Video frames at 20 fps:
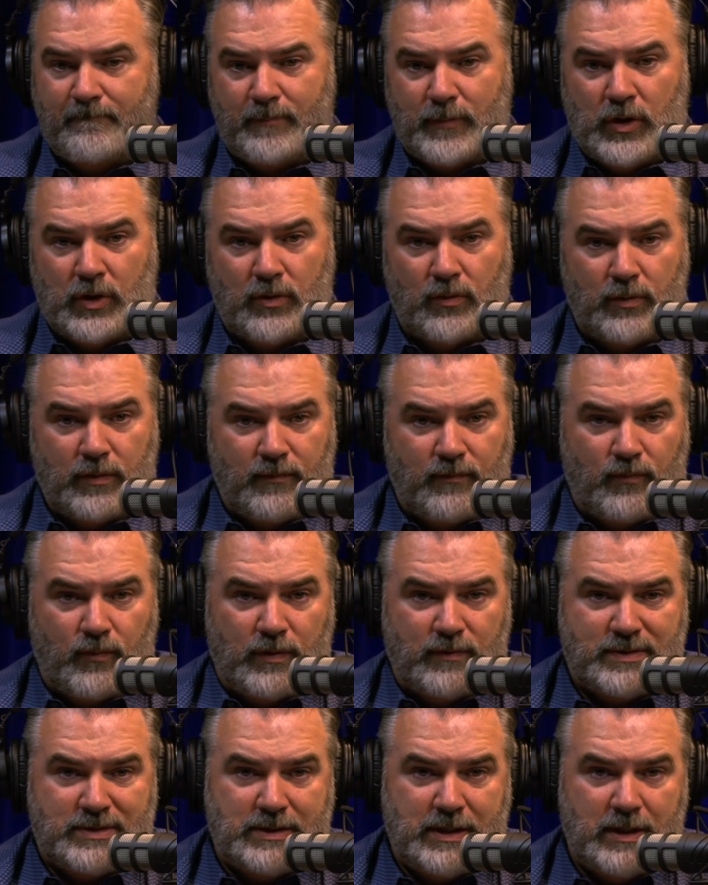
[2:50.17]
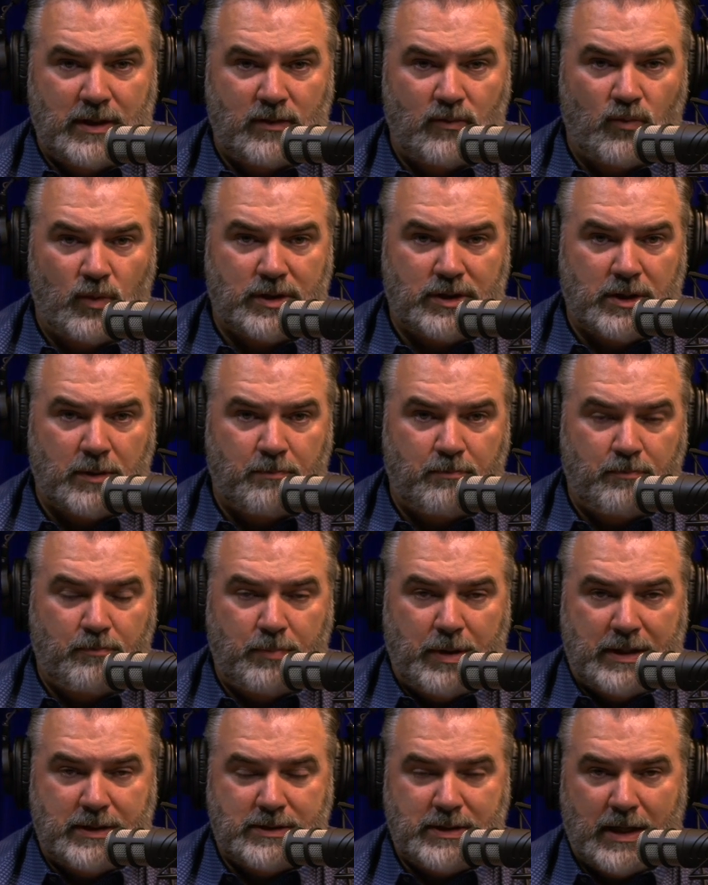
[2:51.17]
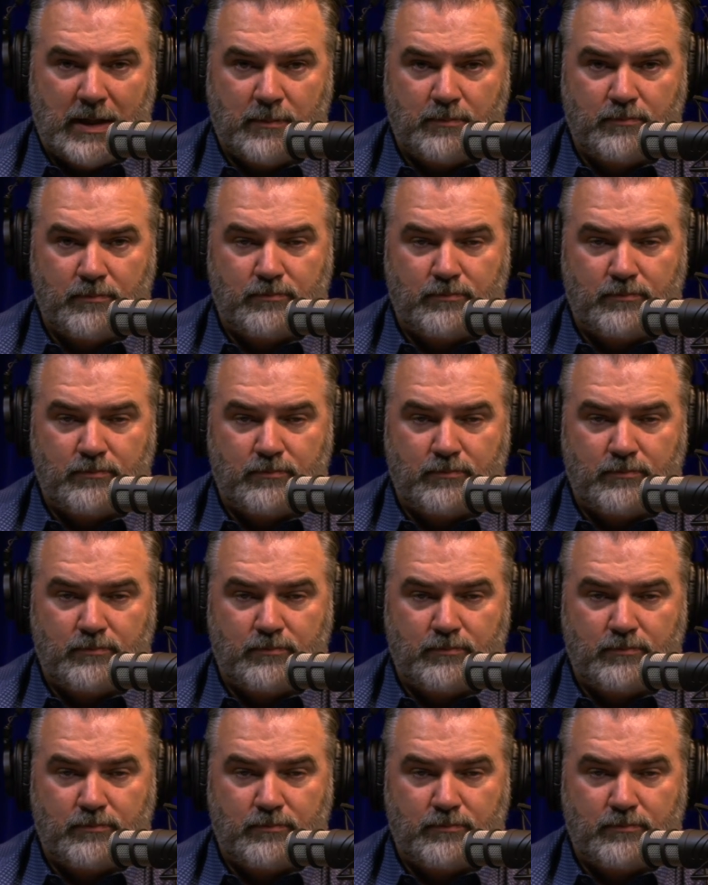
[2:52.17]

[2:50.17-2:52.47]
You know, we've seen with the Paycheck